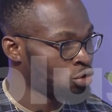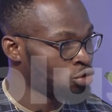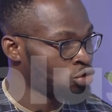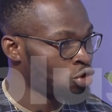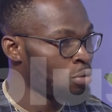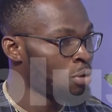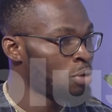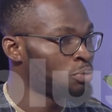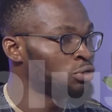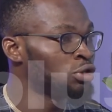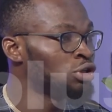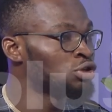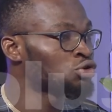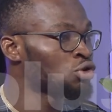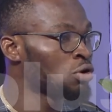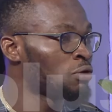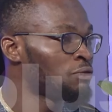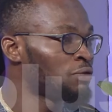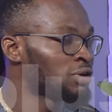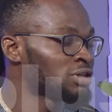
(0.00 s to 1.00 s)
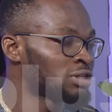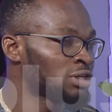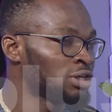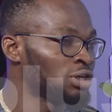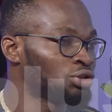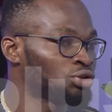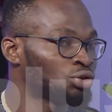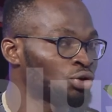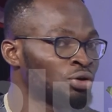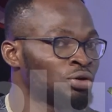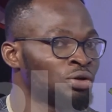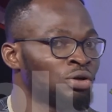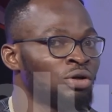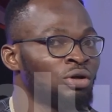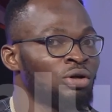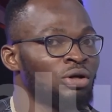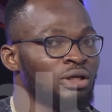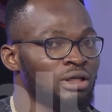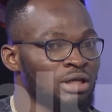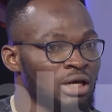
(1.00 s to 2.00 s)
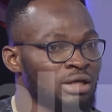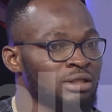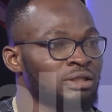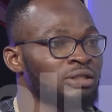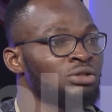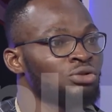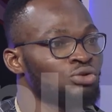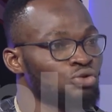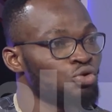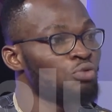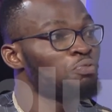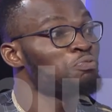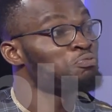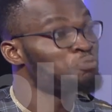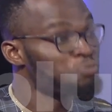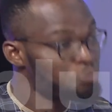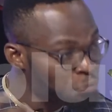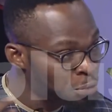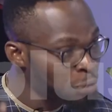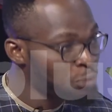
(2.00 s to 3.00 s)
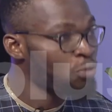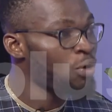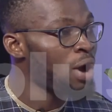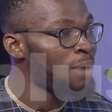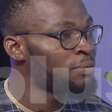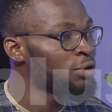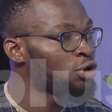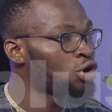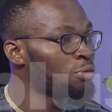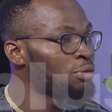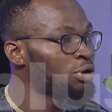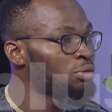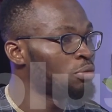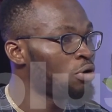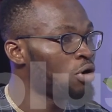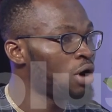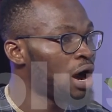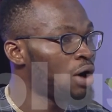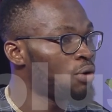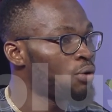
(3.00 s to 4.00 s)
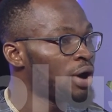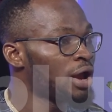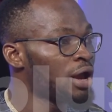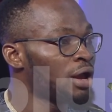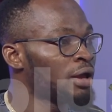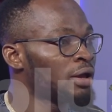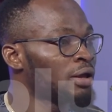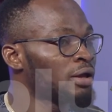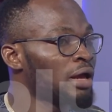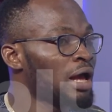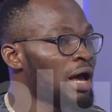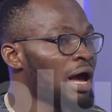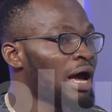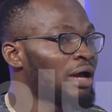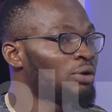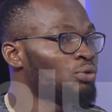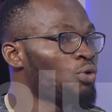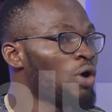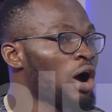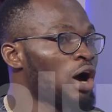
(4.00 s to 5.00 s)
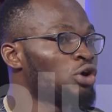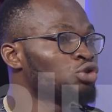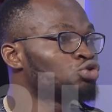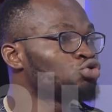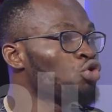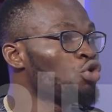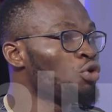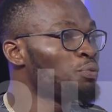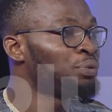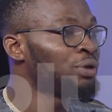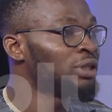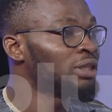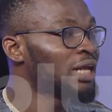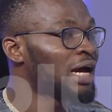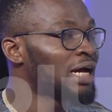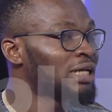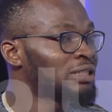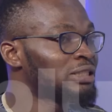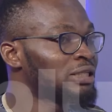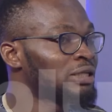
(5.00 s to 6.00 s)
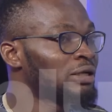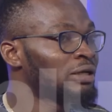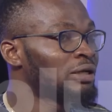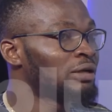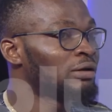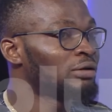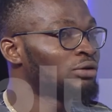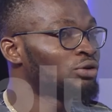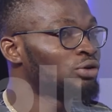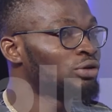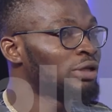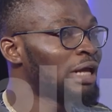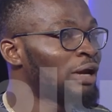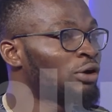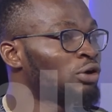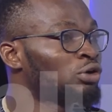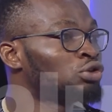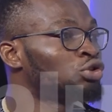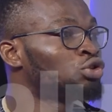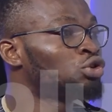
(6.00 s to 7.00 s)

come up with this conversation. Yeah. Yes, so people are becoming more aware, and we are also hoping that they are not